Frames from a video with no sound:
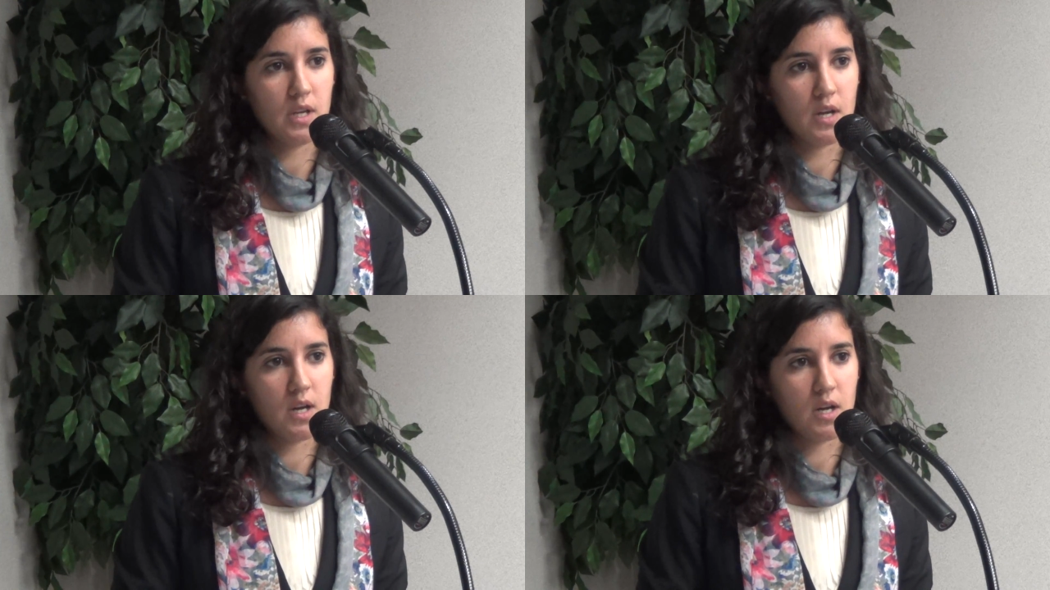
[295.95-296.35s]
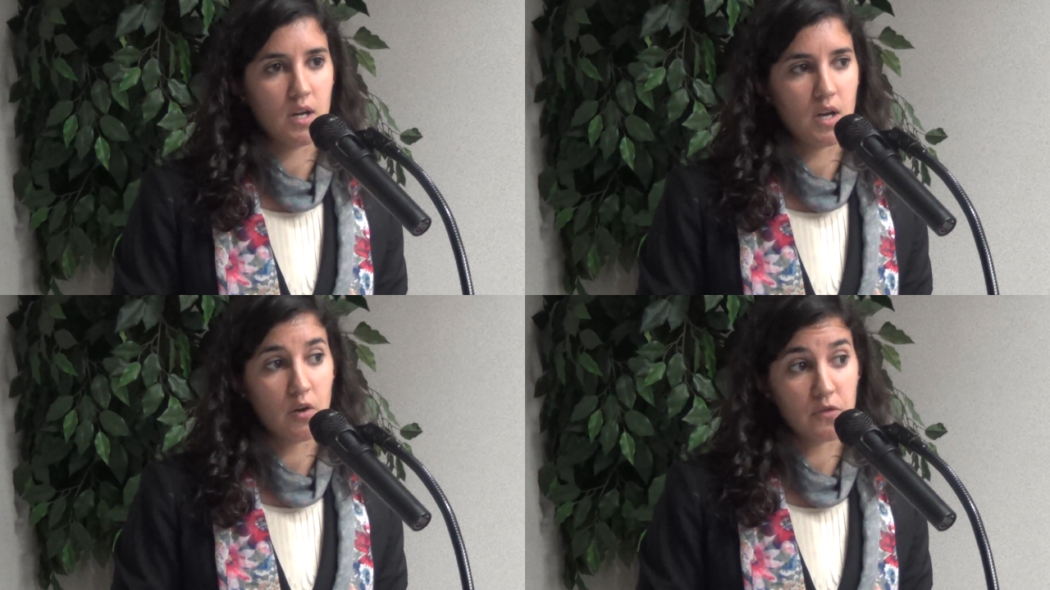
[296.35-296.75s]

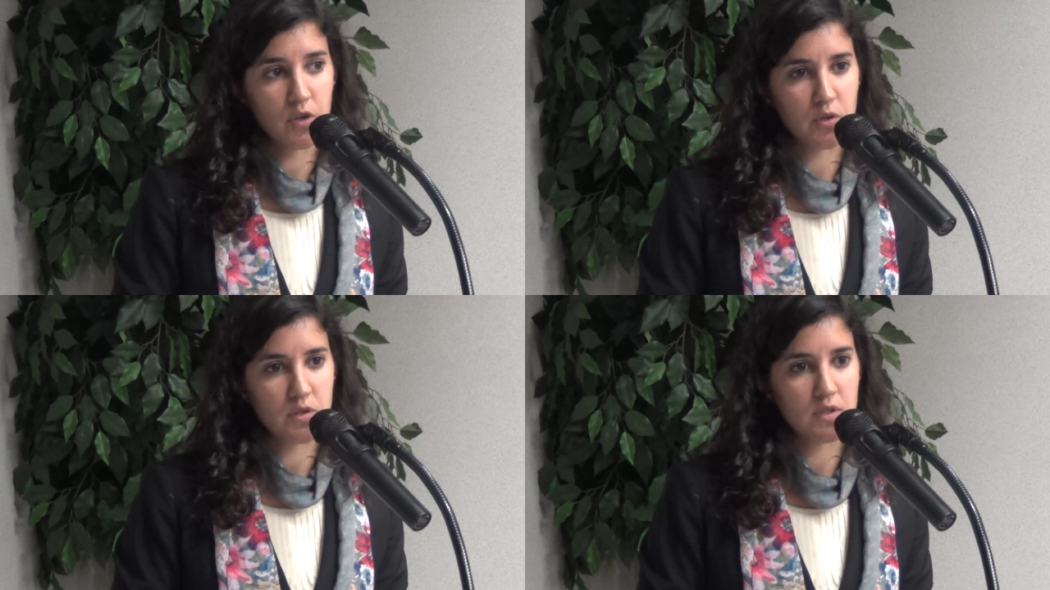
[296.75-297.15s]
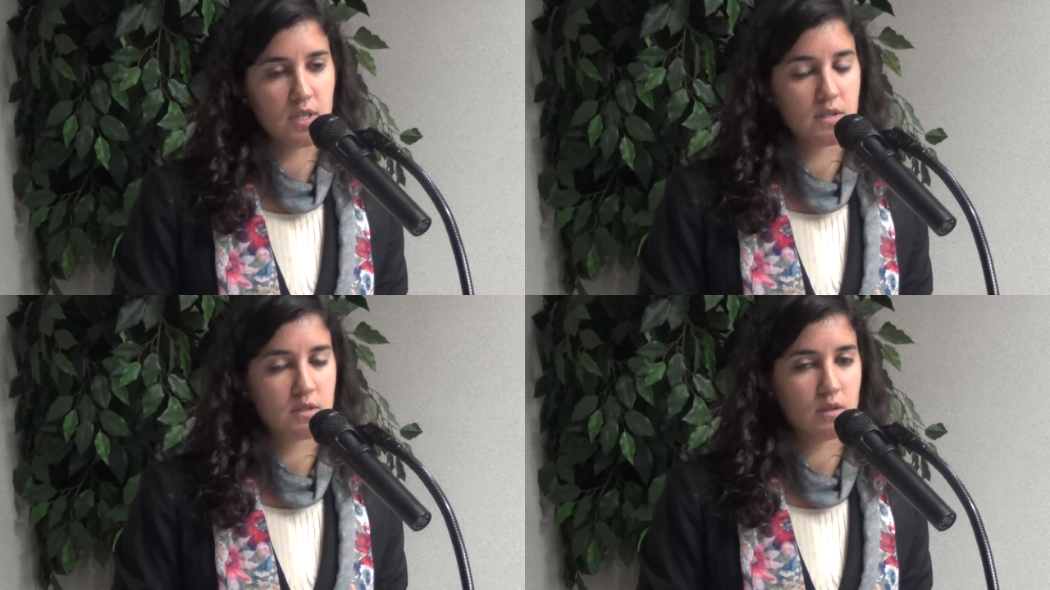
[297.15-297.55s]
our focus
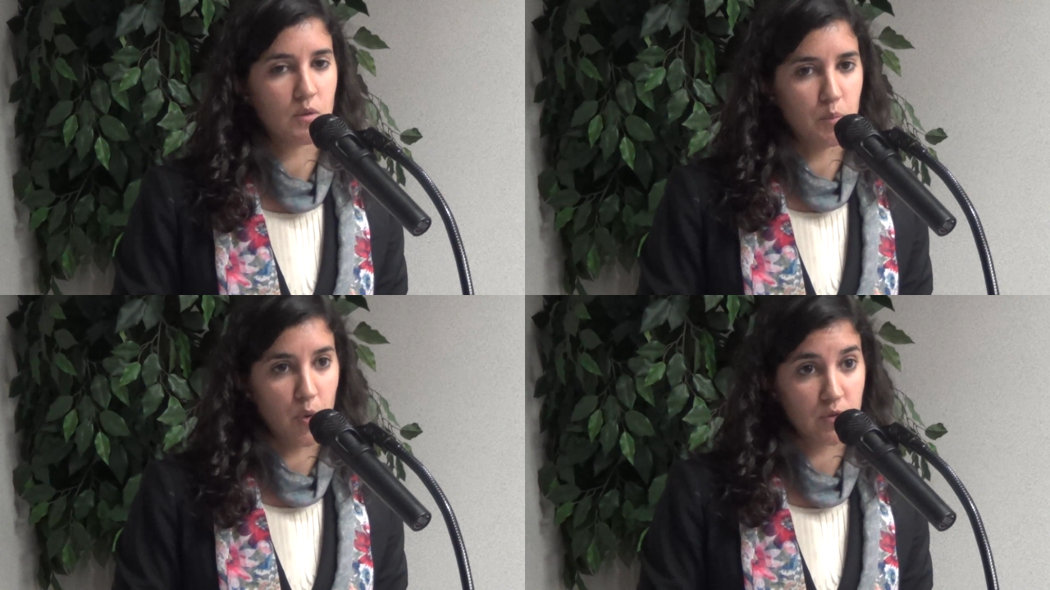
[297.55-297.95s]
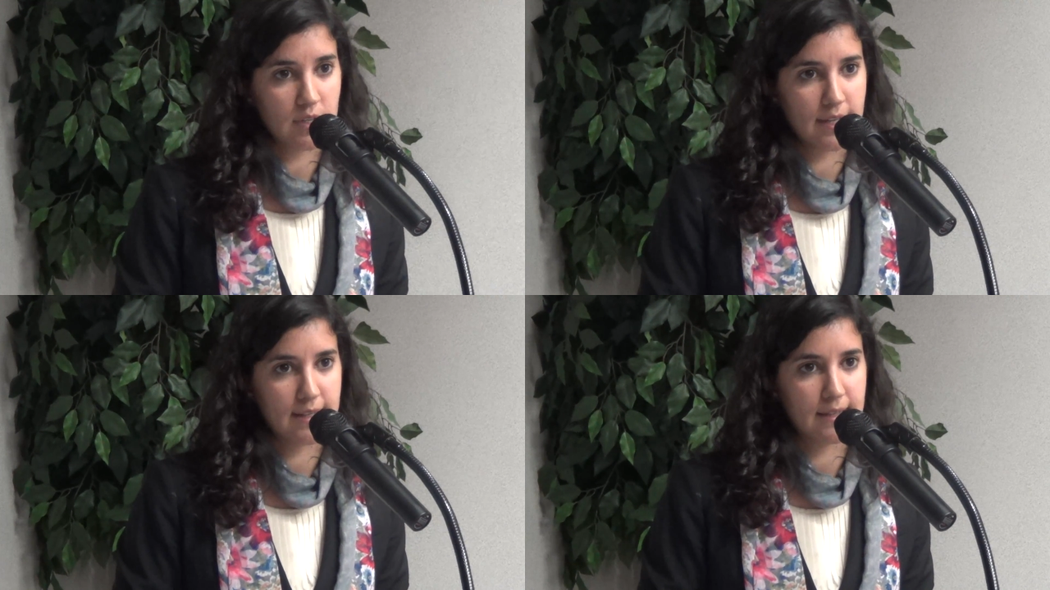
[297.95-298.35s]
is most
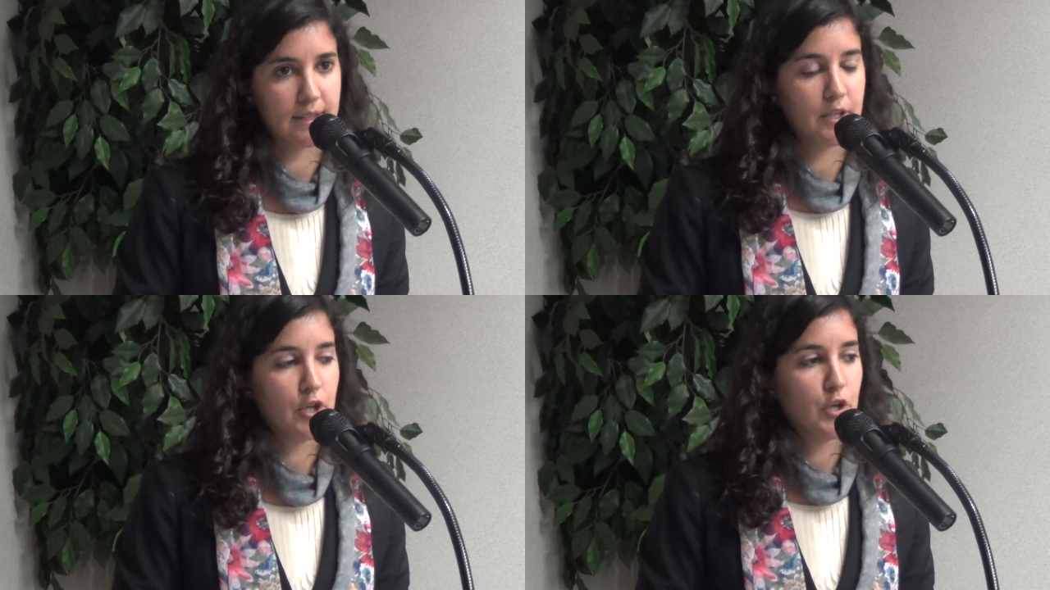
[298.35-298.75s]
likely